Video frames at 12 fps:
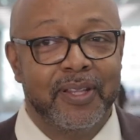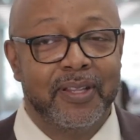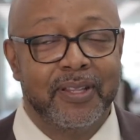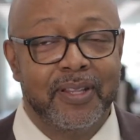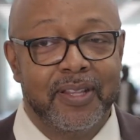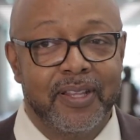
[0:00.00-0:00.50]

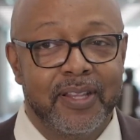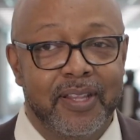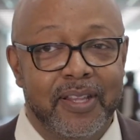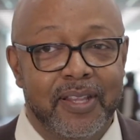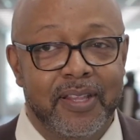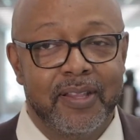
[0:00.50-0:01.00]
With so
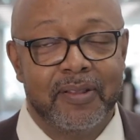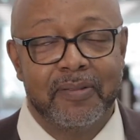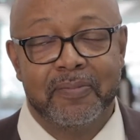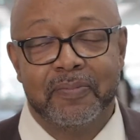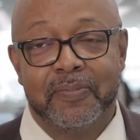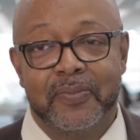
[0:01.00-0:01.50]
many people
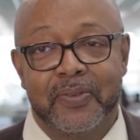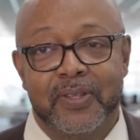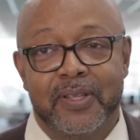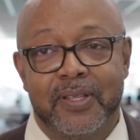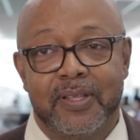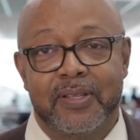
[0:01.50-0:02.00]
getting the
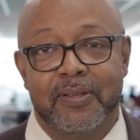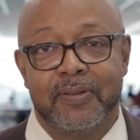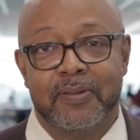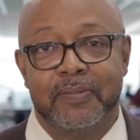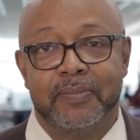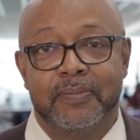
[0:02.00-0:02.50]

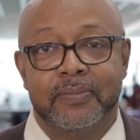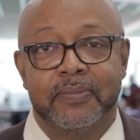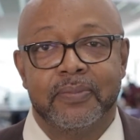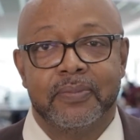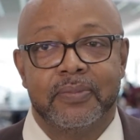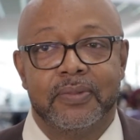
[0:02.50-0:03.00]
news
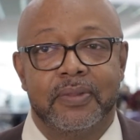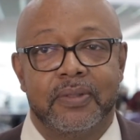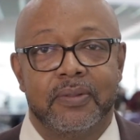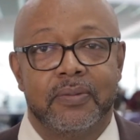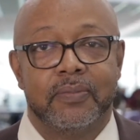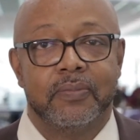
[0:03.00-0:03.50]

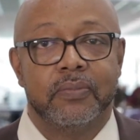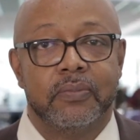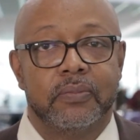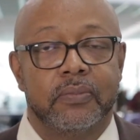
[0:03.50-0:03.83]
online,